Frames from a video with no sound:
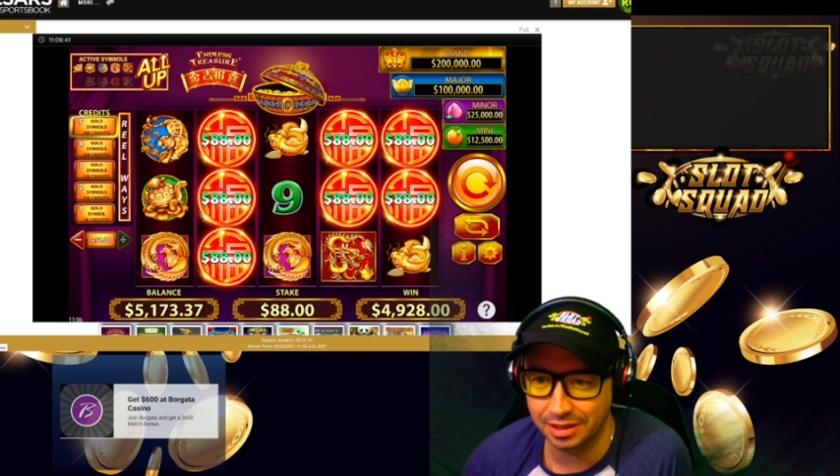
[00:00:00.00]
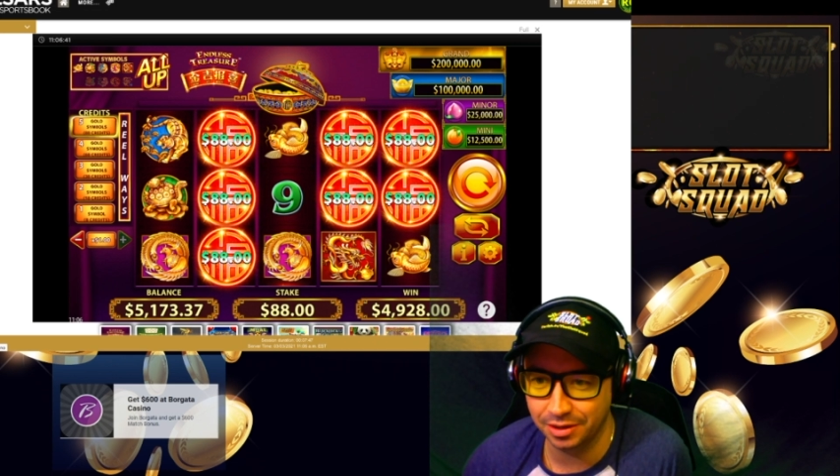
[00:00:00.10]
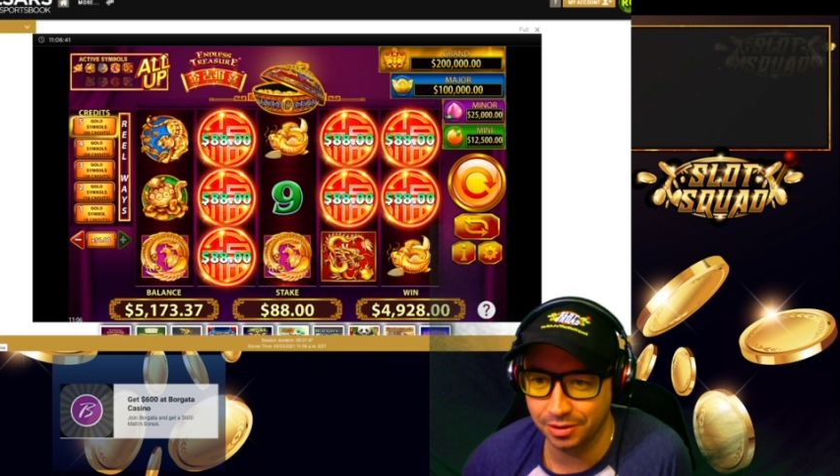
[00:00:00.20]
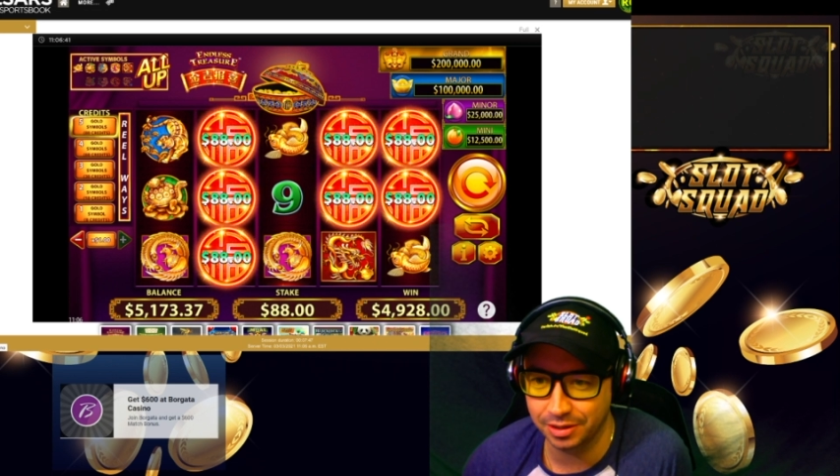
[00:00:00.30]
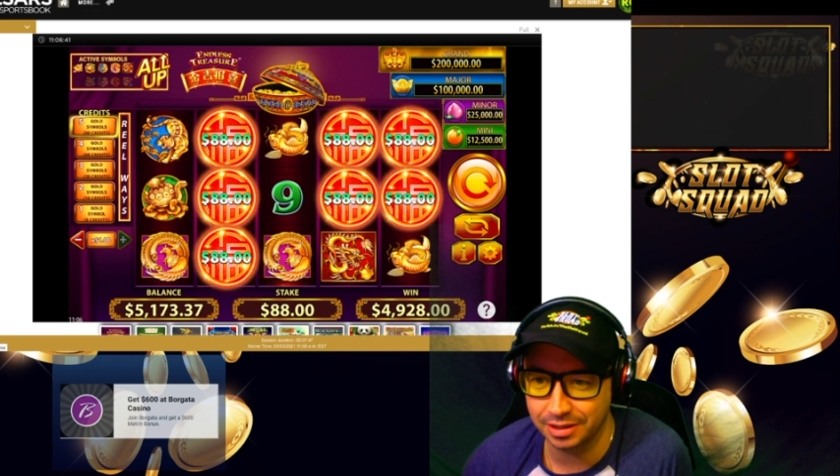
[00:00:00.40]
Eat a
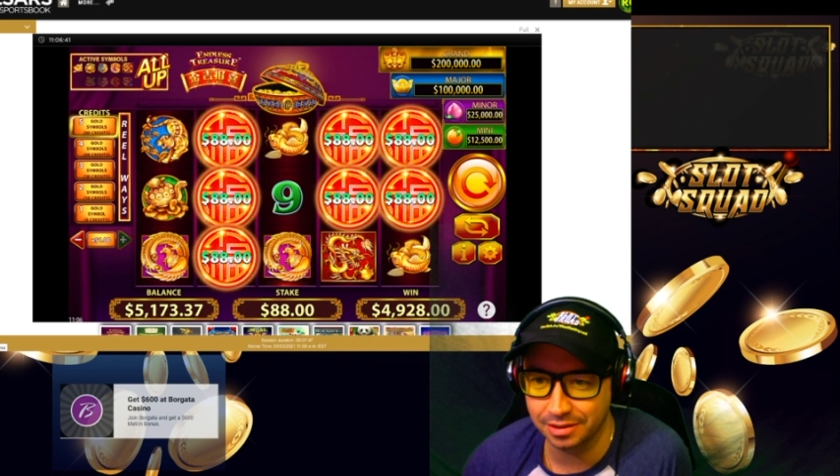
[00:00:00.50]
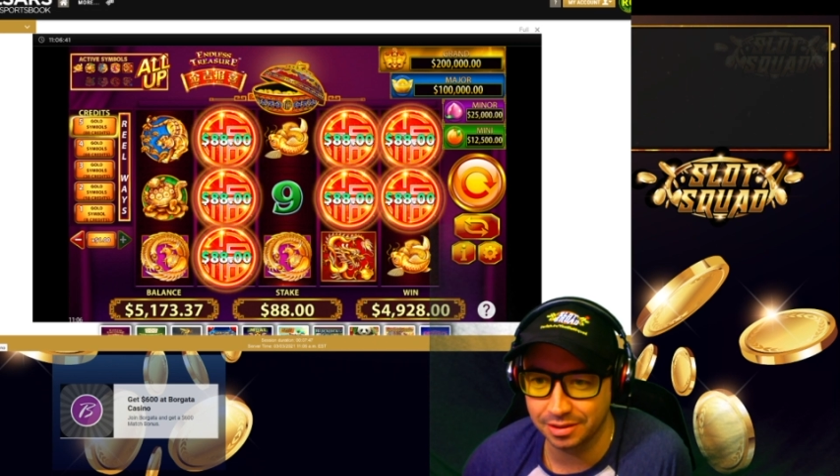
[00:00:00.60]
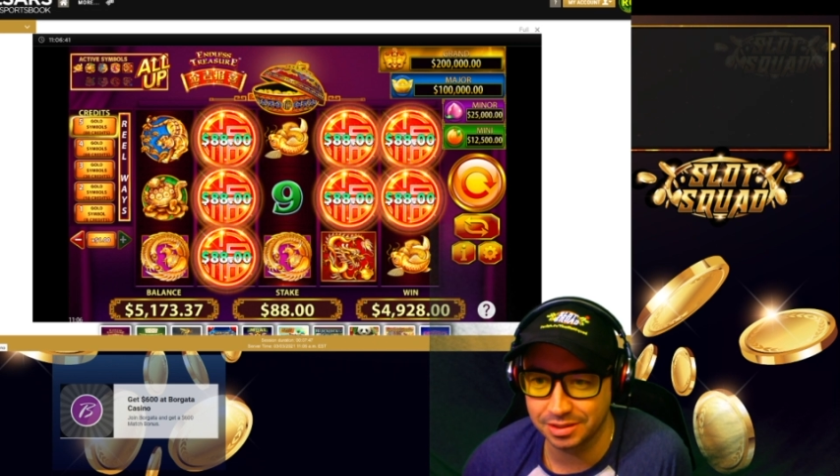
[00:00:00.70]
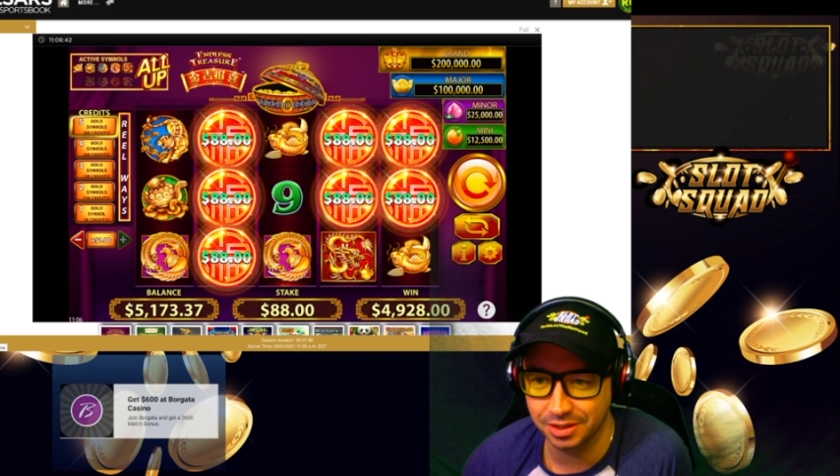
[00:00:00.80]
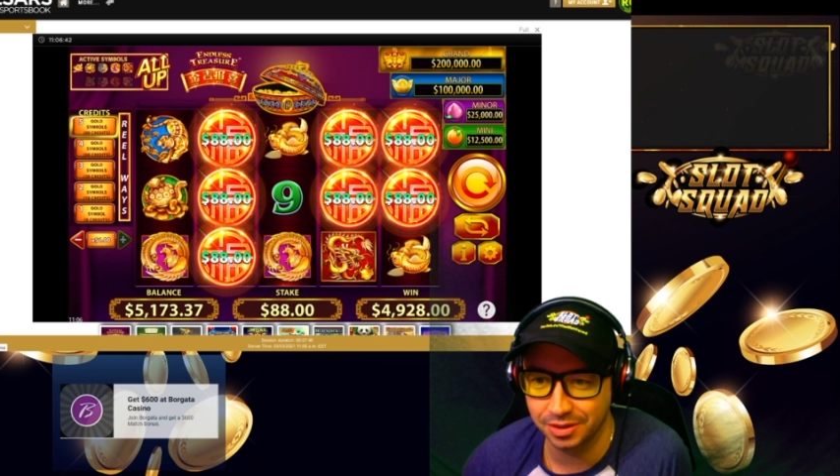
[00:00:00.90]
hoagie.
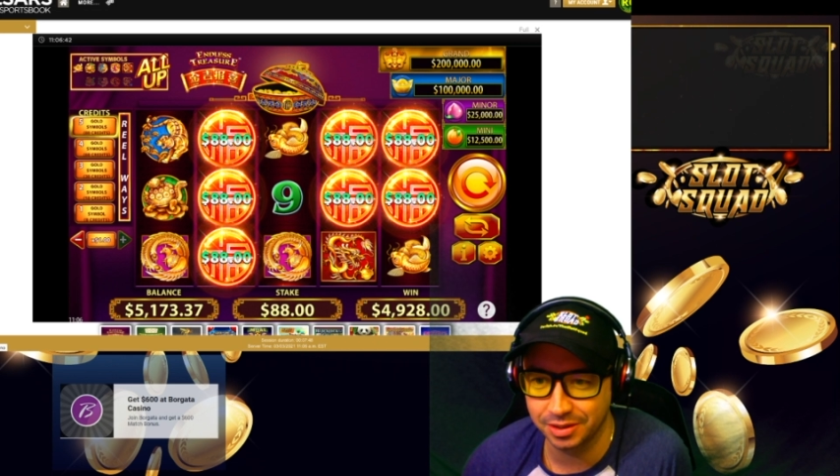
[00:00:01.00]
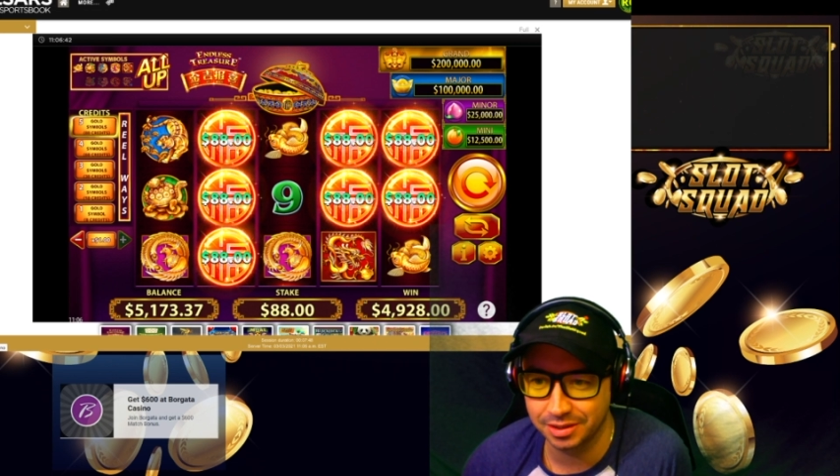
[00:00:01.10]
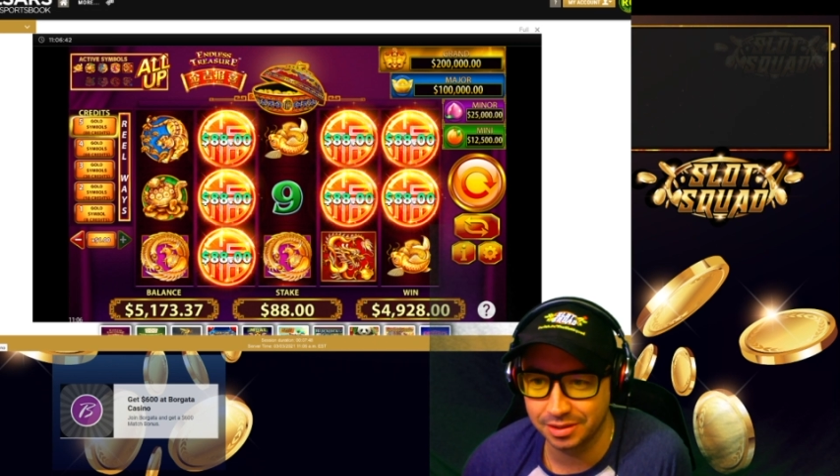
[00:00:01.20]
Let's do it.